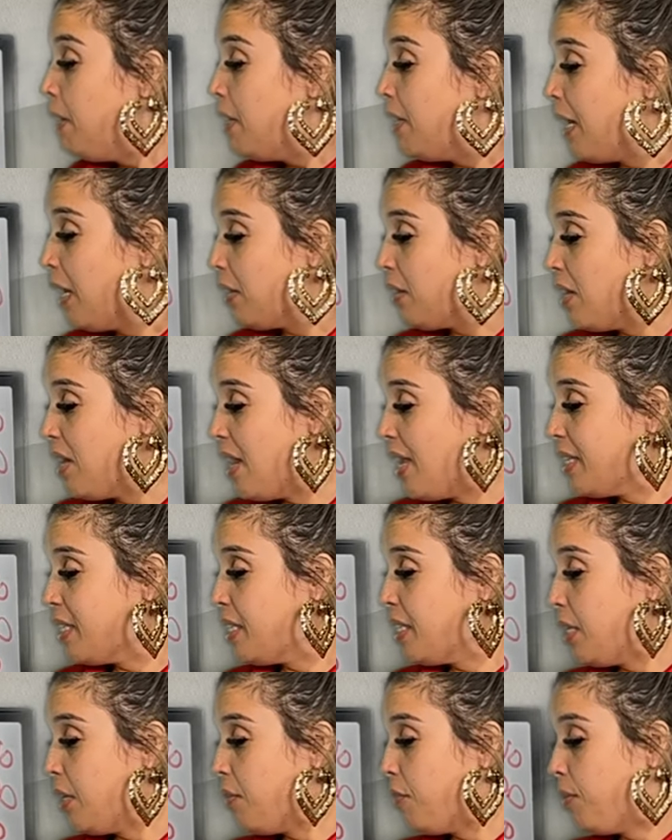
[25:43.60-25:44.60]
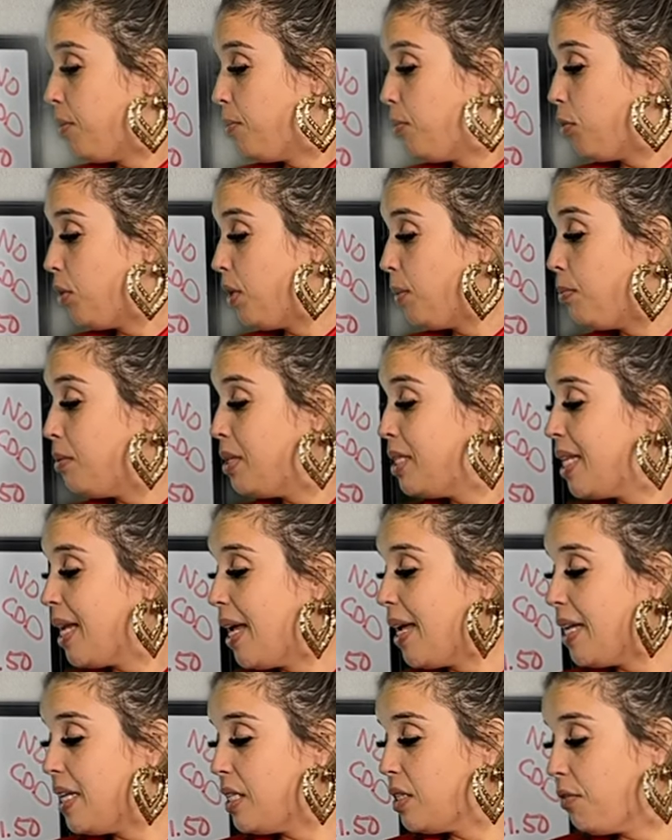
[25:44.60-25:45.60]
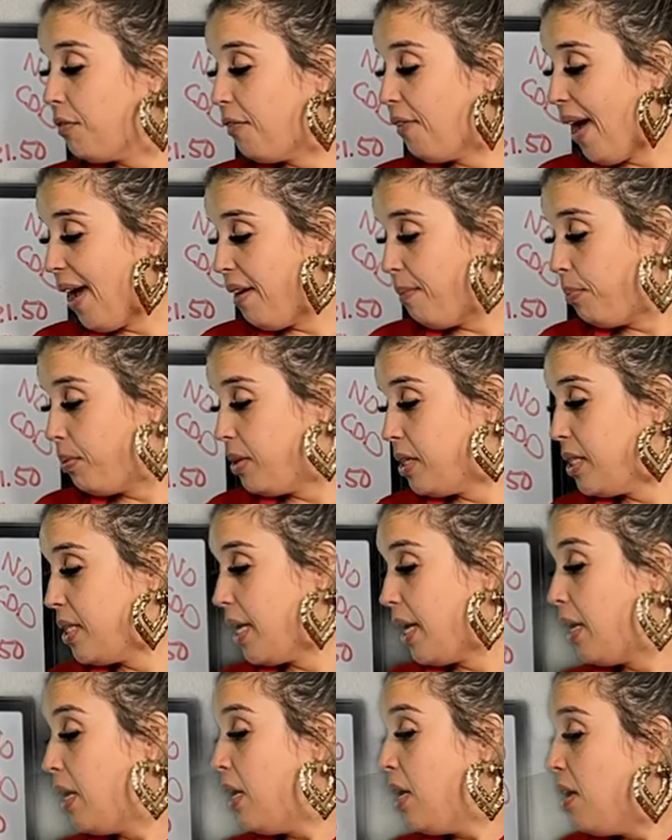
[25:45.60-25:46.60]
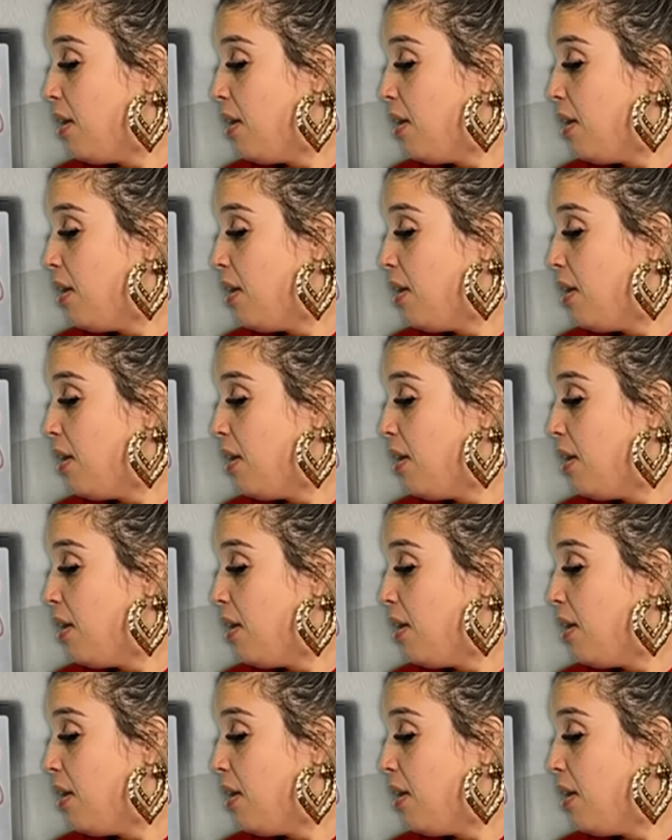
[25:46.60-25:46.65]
Now the next tier from 3% is 5%.